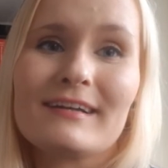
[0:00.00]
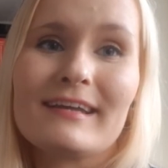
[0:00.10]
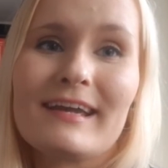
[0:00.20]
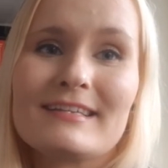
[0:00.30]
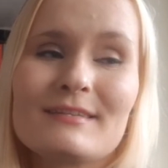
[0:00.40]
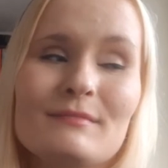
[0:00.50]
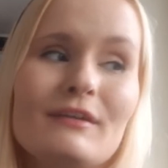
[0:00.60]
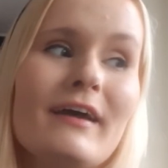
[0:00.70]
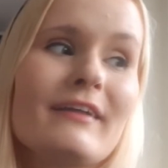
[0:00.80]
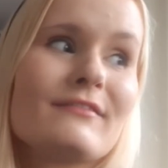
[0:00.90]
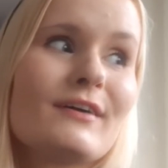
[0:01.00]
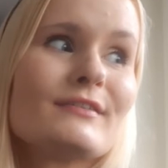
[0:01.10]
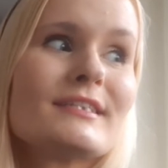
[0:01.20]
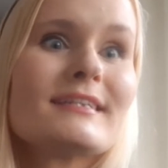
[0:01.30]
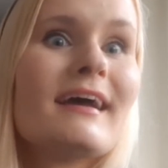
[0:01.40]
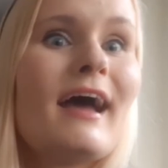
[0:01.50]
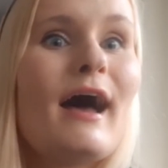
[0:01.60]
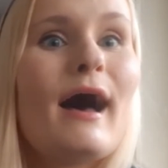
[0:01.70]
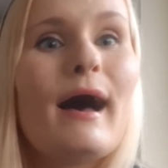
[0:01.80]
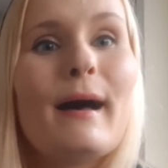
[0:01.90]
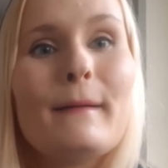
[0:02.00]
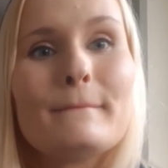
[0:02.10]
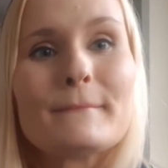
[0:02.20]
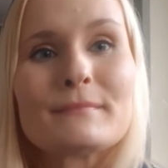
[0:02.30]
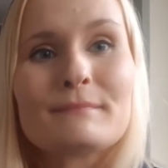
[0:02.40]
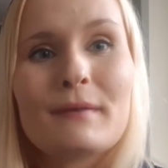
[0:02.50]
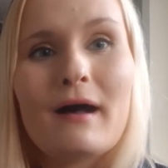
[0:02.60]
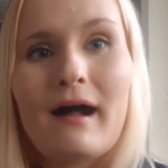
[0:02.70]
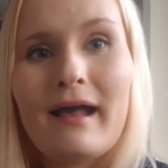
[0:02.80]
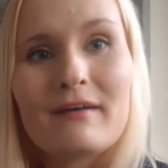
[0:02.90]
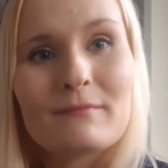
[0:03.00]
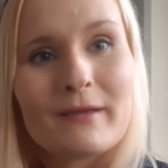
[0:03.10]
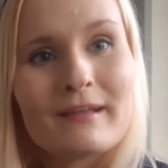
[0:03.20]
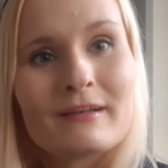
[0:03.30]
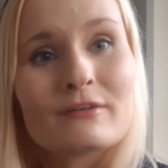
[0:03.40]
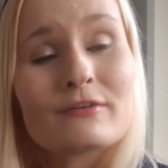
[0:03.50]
get some new headphones. But I have been,